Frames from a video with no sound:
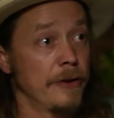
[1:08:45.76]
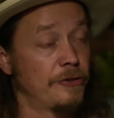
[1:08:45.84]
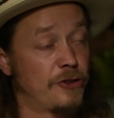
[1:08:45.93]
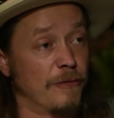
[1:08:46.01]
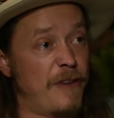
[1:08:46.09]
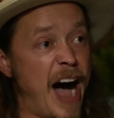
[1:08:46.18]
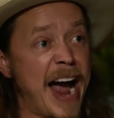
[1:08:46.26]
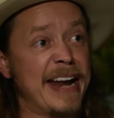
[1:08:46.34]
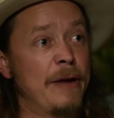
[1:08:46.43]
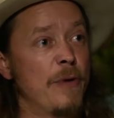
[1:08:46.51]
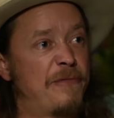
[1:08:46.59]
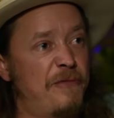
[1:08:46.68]

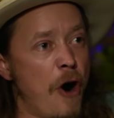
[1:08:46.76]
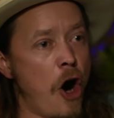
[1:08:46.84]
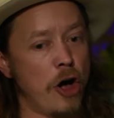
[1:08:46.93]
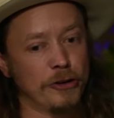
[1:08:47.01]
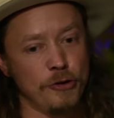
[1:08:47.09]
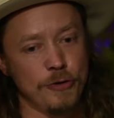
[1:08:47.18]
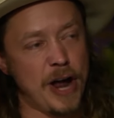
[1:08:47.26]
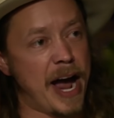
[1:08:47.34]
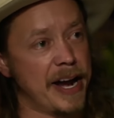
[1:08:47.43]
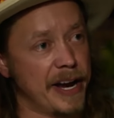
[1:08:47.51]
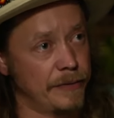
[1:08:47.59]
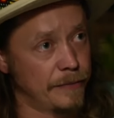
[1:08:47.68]
Divided we fall,
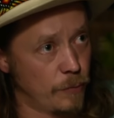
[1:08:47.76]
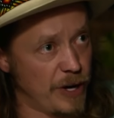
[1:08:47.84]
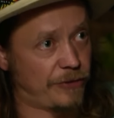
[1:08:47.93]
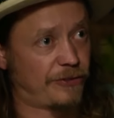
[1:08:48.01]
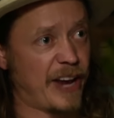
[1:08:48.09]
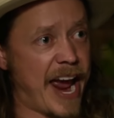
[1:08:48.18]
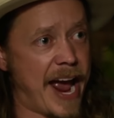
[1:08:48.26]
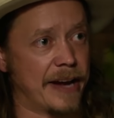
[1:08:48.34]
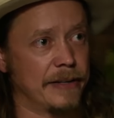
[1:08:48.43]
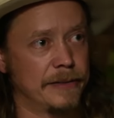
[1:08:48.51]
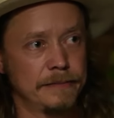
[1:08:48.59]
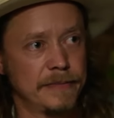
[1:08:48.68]
united we stand.
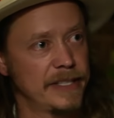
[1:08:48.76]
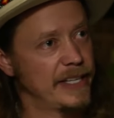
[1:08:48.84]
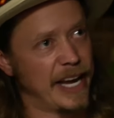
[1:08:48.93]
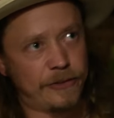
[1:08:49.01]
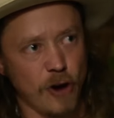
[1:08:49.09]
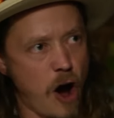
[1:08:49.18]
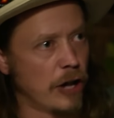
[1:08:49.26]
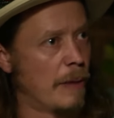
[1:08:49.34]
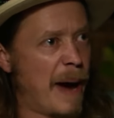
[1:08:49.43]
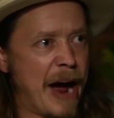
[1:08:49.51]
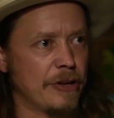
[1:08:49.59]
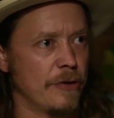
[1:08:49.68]
It's all
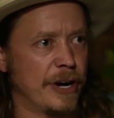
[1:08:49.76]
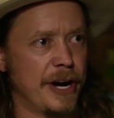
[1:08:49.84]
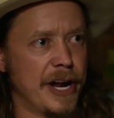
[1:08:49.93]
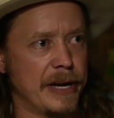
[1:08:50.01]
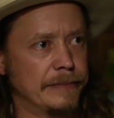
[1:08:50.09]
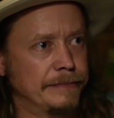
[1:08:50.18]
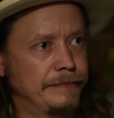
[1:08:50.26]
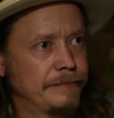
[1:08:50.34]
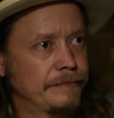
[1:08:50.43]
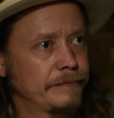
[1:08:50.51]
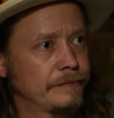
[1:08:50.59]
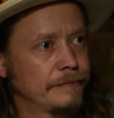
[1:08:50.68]
about unity.
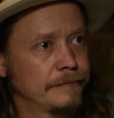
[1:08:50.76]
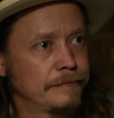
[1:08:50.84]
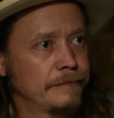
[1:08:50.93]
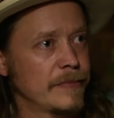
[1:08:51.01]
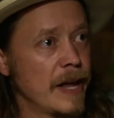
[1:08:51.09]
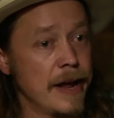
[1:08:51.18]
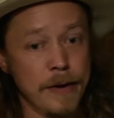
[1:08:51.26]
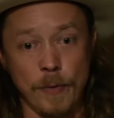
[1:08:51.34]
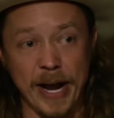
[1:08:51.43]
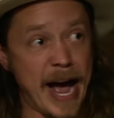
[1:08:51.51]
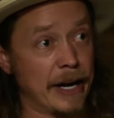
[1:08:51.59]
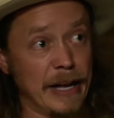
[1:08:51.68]

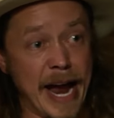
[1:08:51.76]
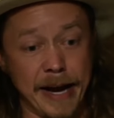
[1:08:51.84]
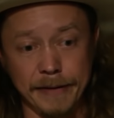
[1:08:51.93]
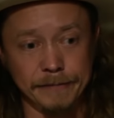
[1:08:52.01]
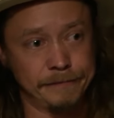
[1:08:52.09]
We gotta like,